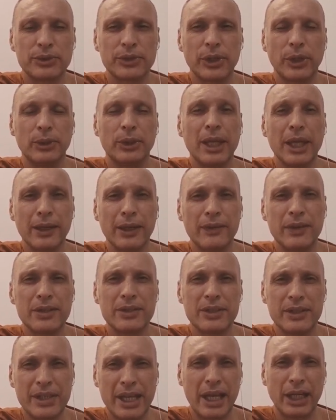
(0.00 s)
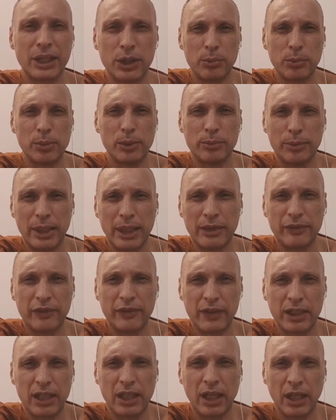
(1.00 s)
So this is how prepare
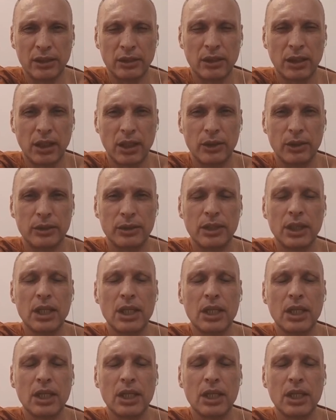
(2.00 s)
for the unknown.